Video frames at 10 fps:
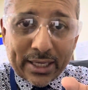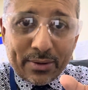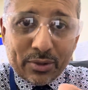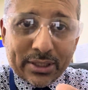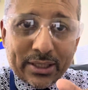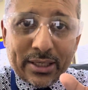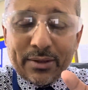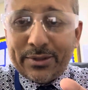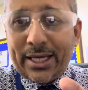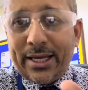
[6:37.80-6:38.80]
able to
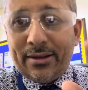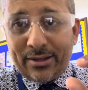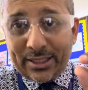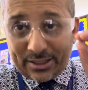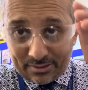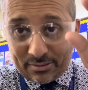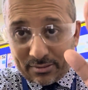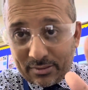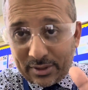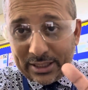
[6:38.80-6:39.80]
obtain this
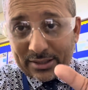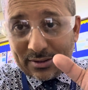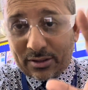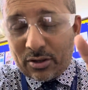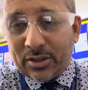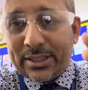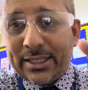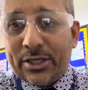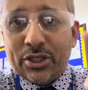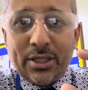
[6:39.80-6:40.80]

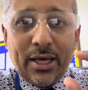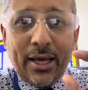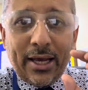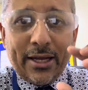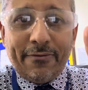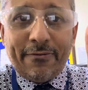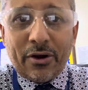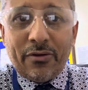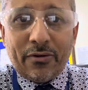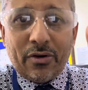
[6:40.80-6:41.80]
condensation in a
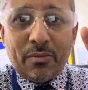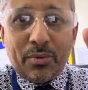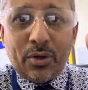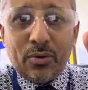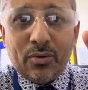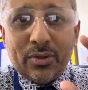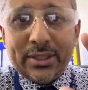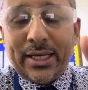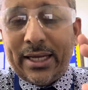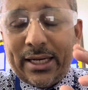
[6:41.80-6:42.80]
very, very pure
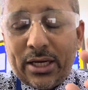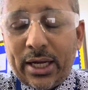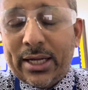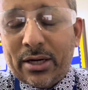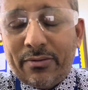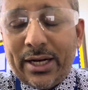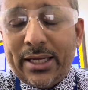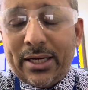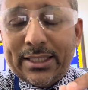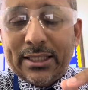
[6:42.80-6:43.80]
state, and he correctly
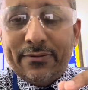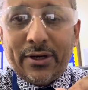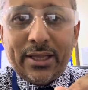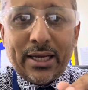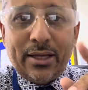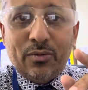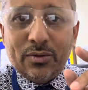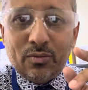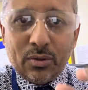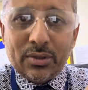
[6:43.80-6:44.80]
identified that it was
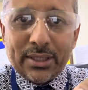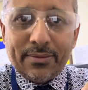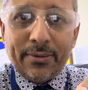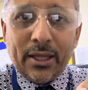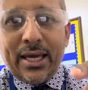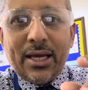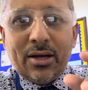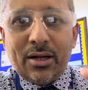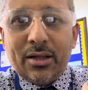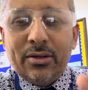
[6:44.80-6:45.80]
water. He
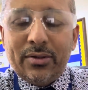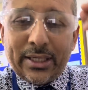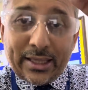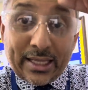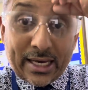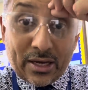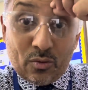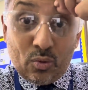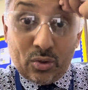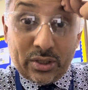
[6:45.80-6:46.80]
concluded that
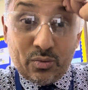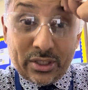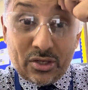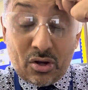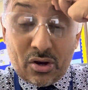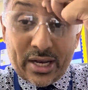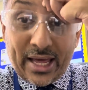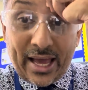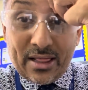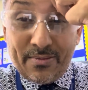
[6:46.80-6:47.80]
water was not an
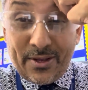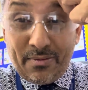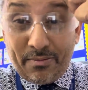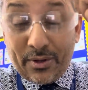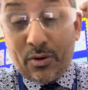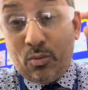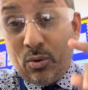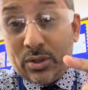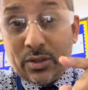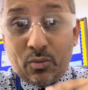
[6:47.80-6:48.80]
element, but
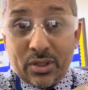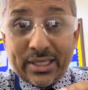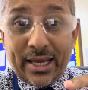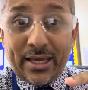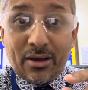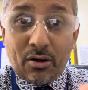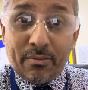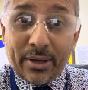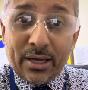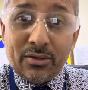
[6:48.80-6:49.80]
water was a
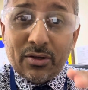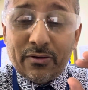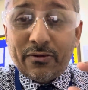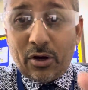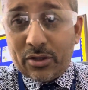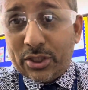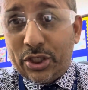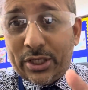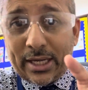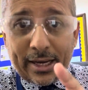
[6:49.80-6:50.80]
compound of
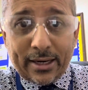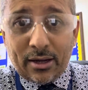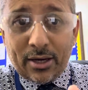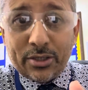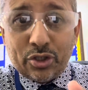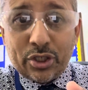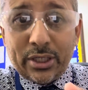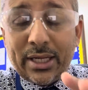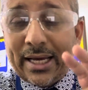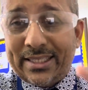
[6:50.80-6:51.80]
oxygen and
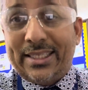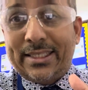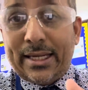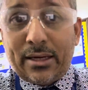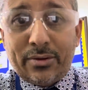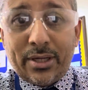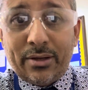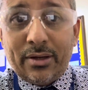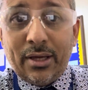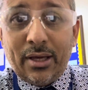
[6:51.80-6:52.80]
hydrogen, as it's now
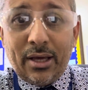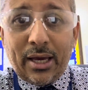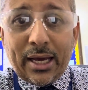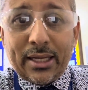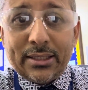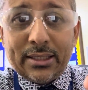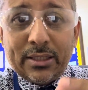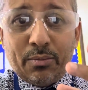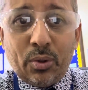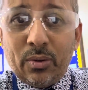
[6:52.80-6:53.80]
known. And to
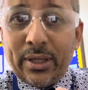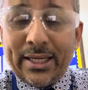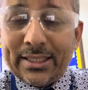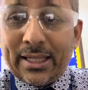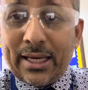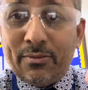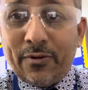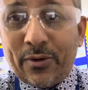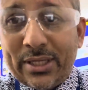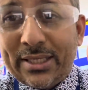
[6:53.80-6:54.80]
support his claim,
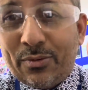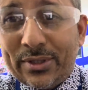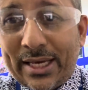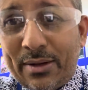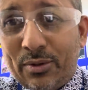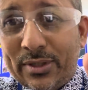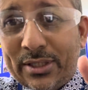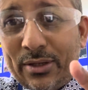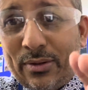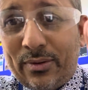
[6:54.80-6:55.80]
Lavoisier was able
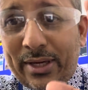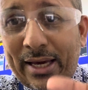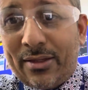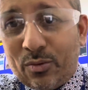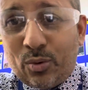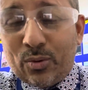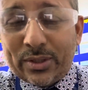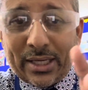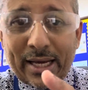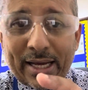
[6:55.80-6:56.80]
to get the
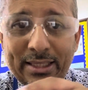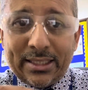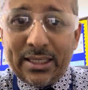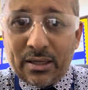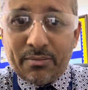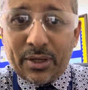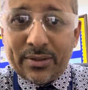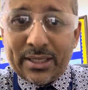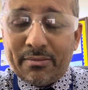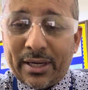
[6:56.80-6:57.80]
water and
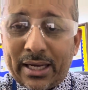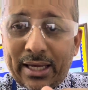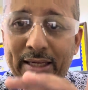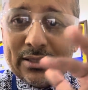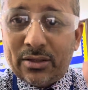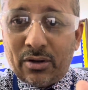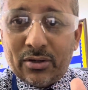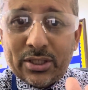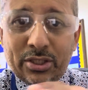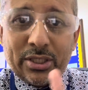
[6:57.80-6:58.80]
decompose it back into
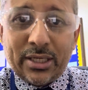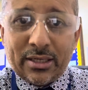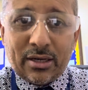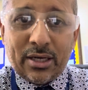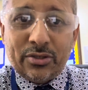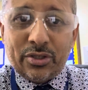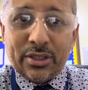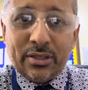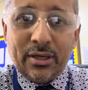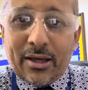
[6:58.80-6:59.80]
oxygen and
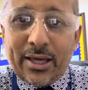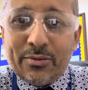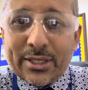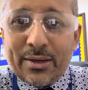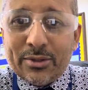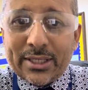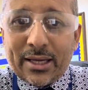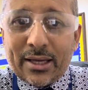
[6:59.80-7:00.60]
hydrogen. He was able to